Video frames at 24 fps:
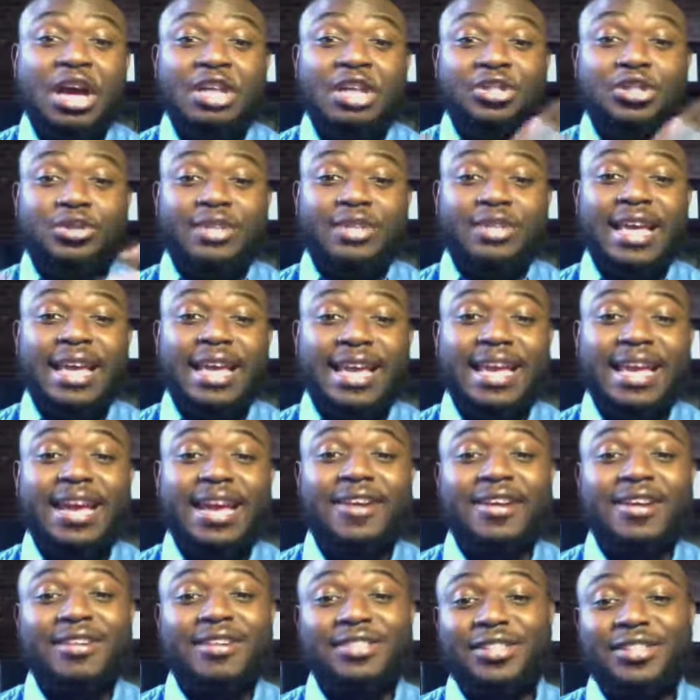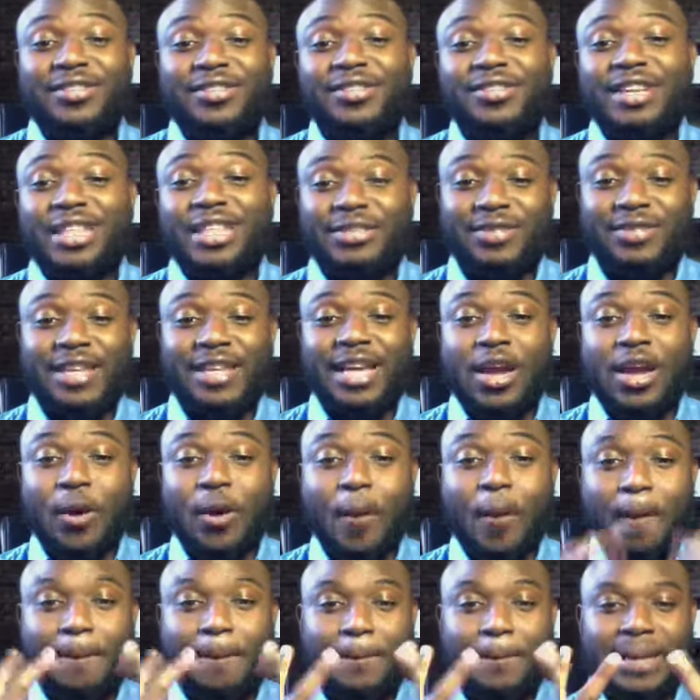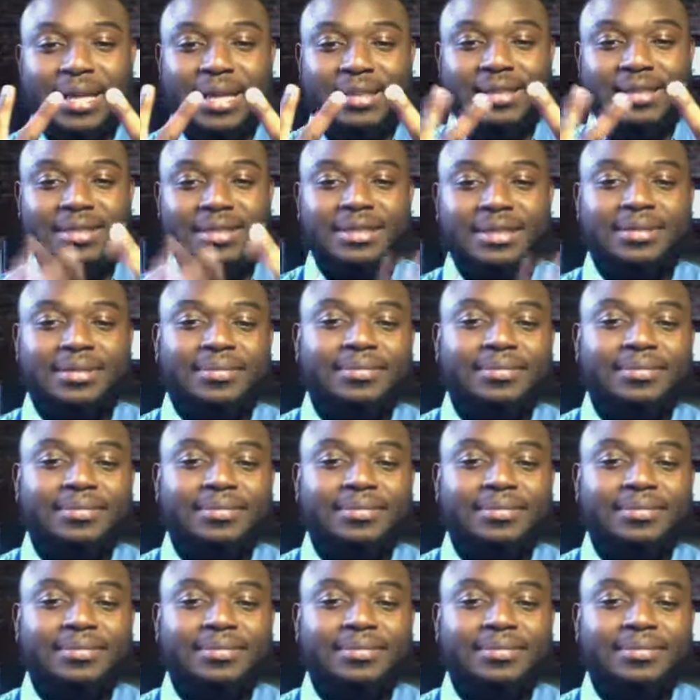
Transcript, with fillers: So take care and I'll see you in the next video. Peace.